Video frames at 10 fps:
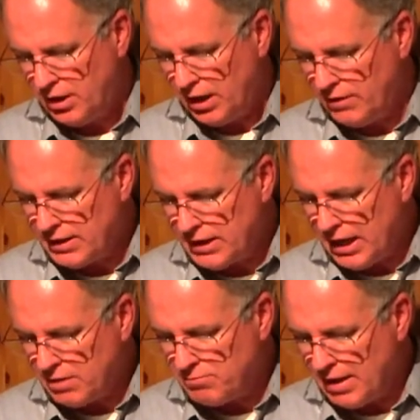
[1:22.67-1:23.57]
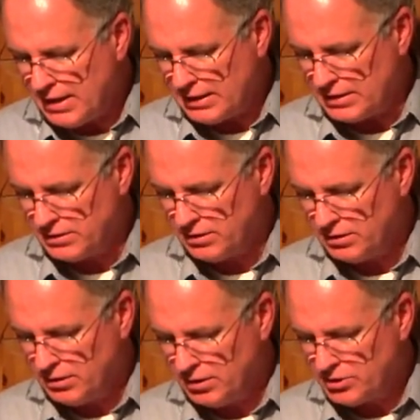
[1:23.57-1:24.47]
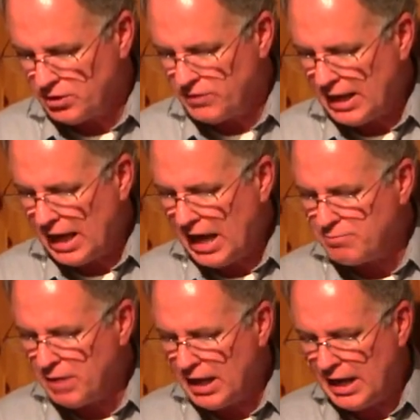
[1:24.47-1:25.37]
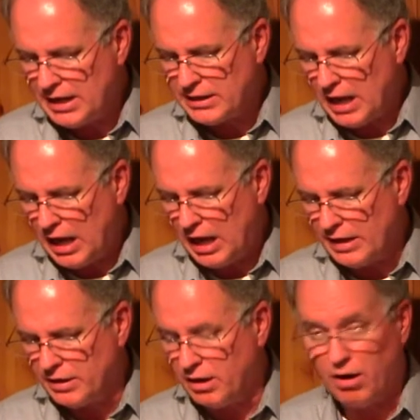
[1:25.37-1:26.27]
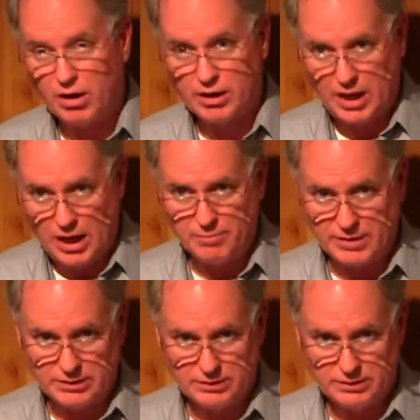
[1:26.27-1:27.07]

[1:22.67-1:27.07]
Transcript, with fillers: and they can't make it, so they hide behind God are common.